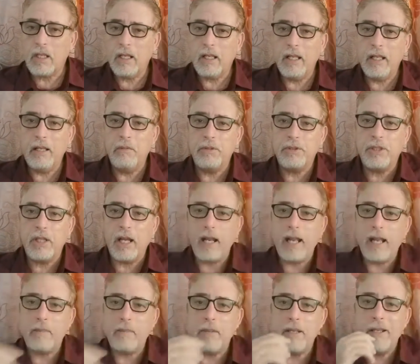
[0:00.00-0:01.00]
he was
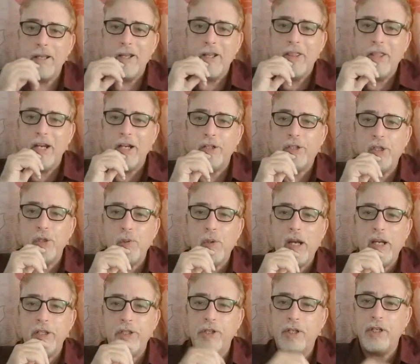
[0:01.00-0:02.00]
not happy. There are
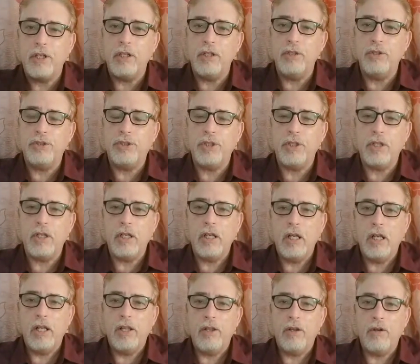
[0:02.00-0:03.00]
two ways you could lose.
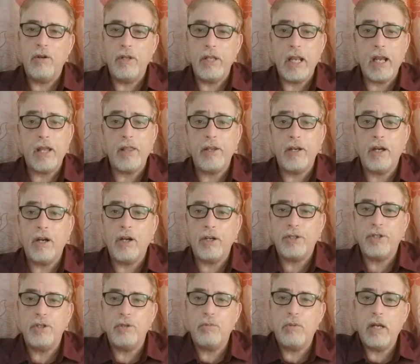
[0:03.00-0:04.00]
Yeah, there
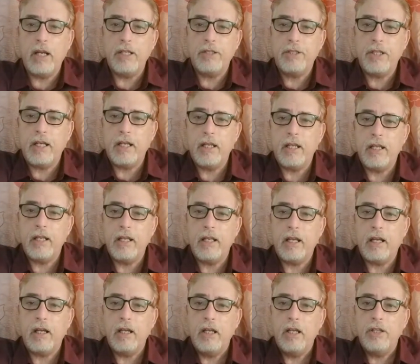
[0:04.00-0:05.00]
are two ways.
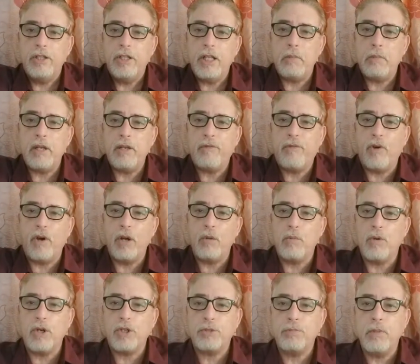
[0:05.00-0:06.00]
Yeah. WD-40
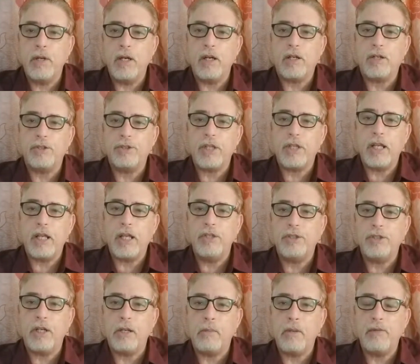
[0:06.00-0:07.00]
works miracles.
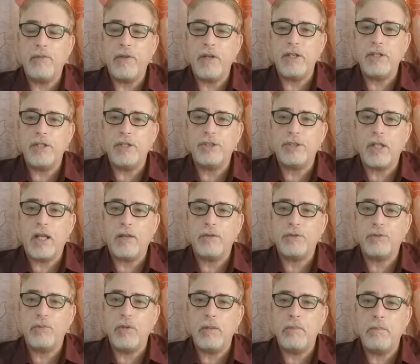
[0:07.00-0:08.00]
I use it on my fishing
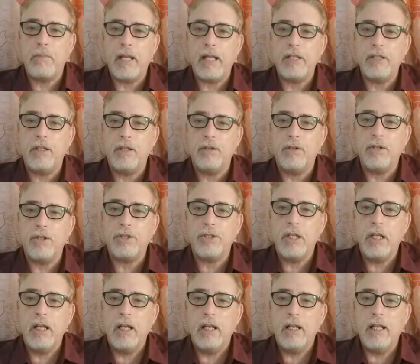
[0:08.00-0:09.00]
soft swim bait
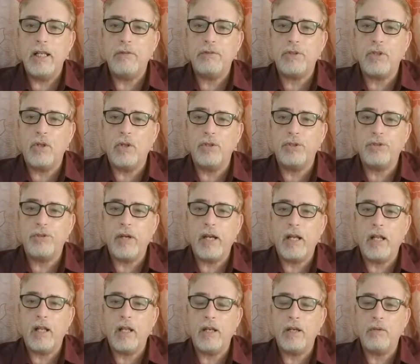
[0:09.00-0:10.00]
lures. Leaves the old
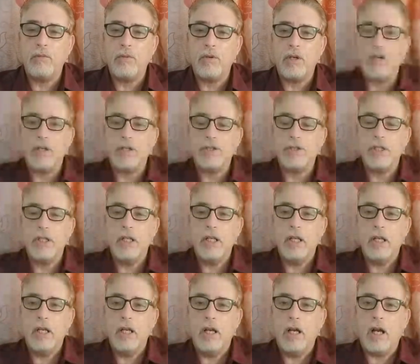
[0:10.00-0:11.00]
trail and it works.
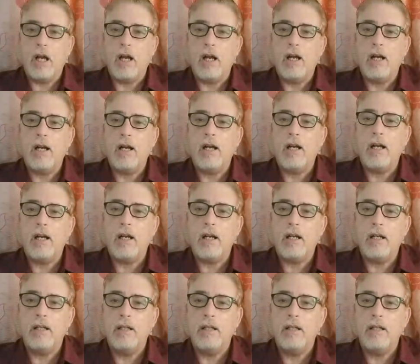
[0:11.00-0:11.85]
Ah.